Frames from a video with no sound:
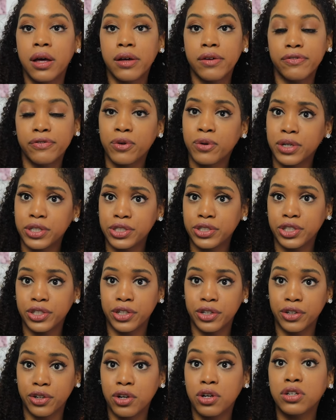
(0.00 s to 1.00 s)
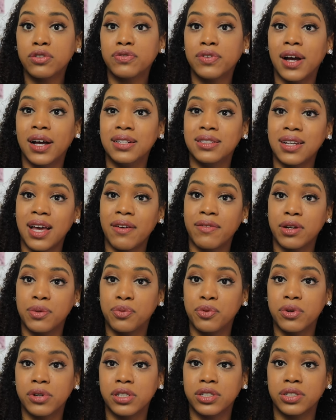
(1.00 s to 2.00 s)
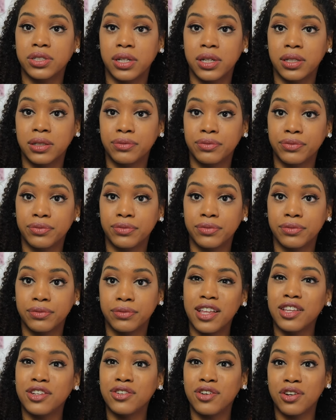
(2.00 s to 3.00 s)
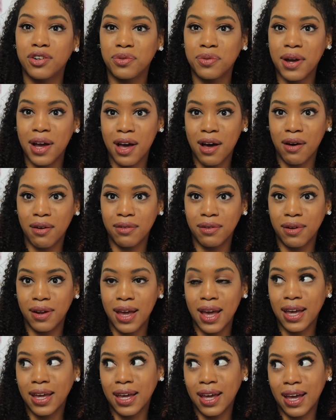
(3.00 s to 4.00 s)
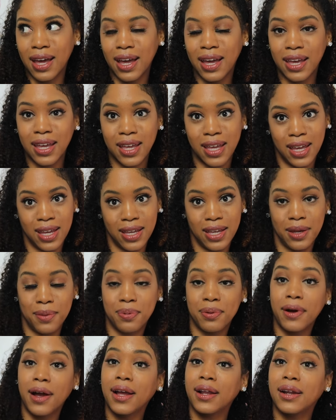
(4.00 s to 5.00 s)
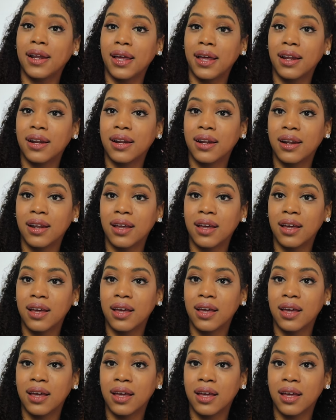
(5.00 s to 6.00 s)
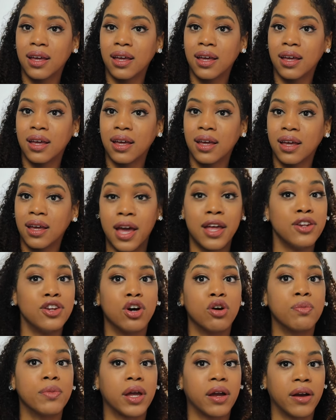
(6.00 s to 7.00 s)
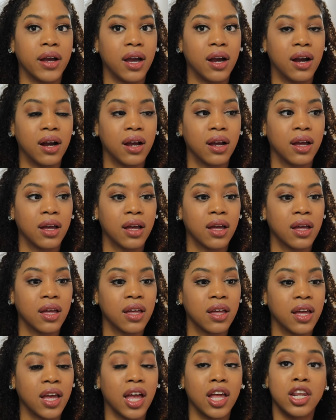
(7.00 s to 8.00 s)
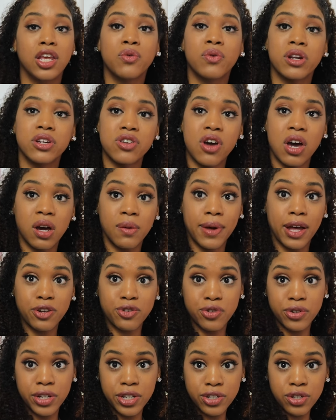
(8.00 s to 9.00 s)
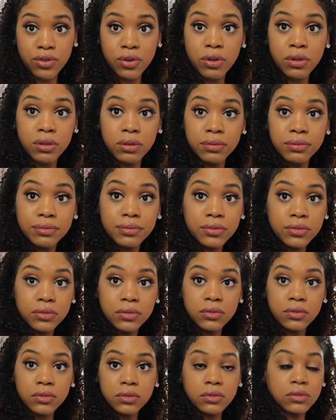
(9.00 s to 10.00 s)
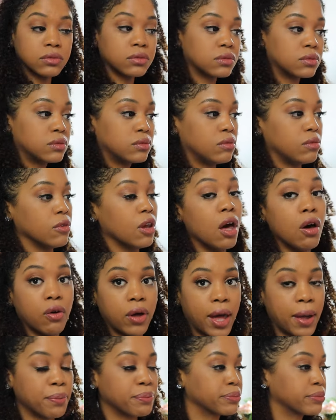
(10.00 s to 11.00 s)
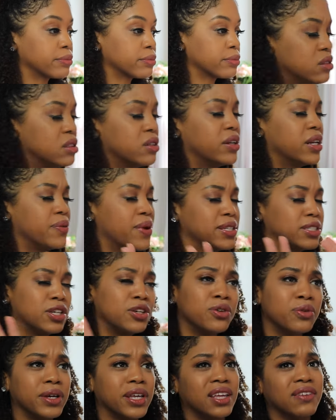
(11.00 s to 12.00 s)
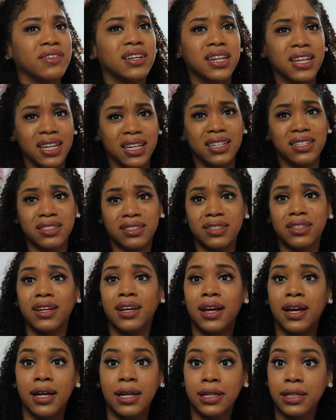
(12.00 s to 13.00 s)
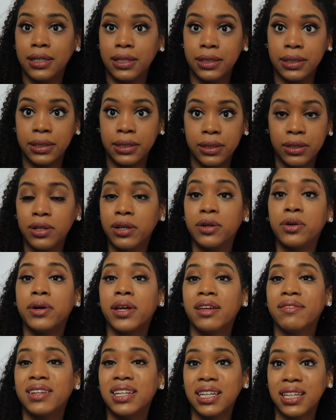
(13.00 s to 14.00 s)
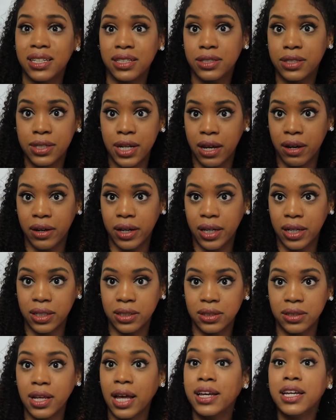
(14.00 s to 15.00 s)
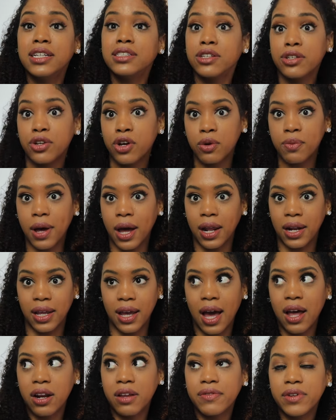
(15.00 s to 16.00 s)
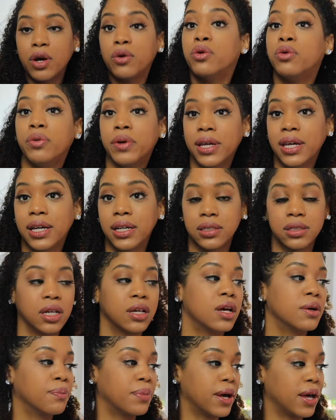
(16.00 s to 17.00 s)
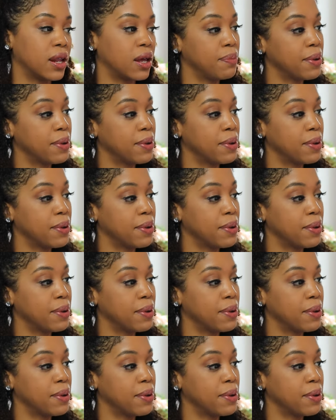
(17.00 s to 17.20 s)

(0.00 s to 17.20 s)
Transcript: force your girlfriend to have an abortion and then turn around and get Keke pregnant and don't marry her. And you want to talk about traditional? Okay. So anyways, who even is who even is Darius? He's a nobody. I don't even know who he is. But